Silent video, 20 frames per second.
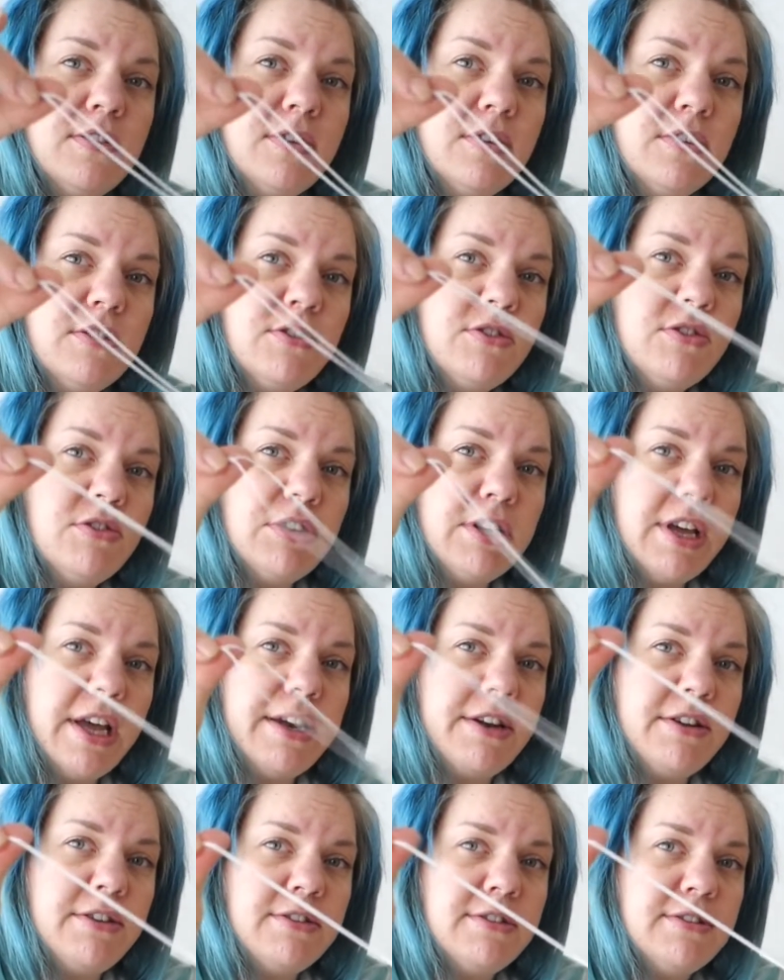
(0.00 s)
string
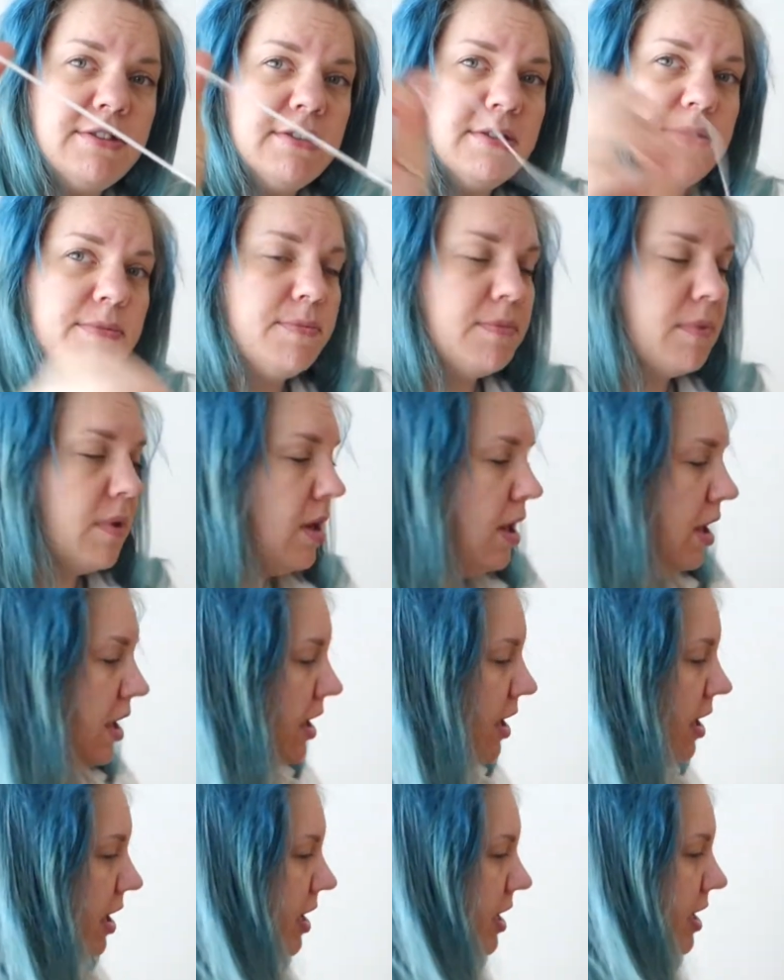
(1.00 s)
heddles
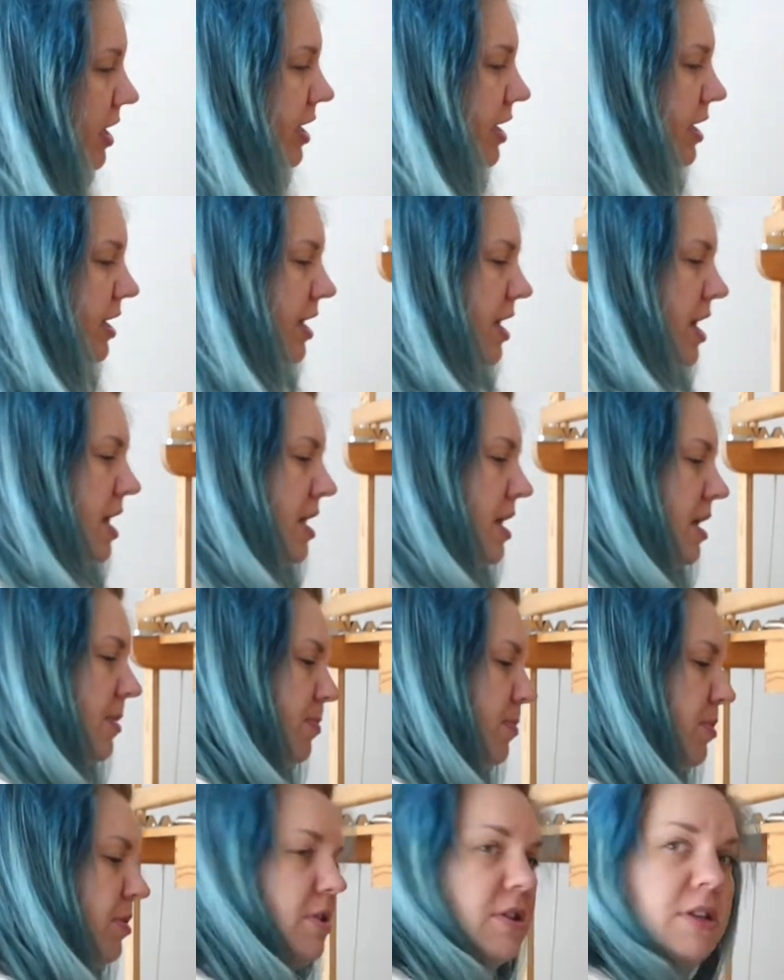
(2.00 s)
and I
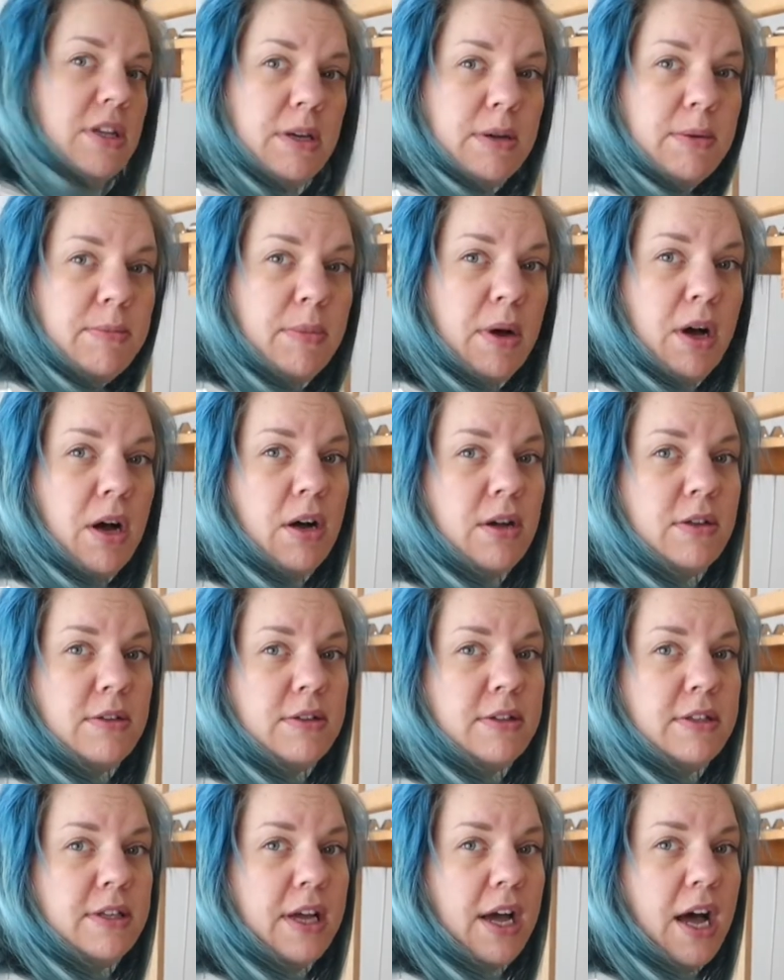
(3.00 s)
put them
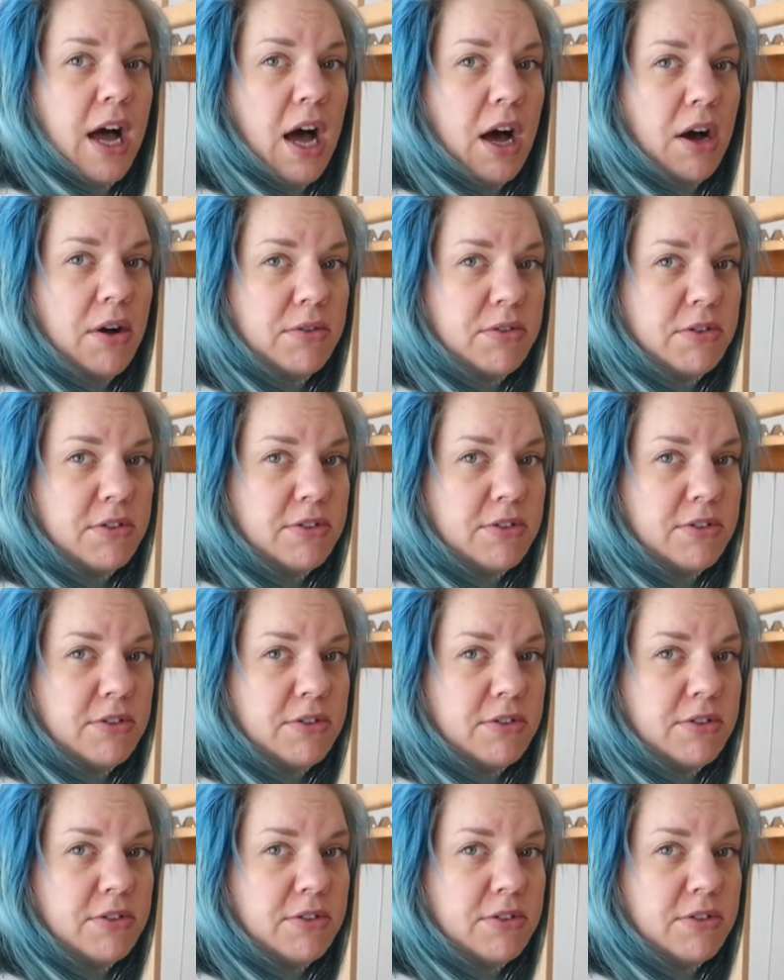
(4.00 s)
on the outer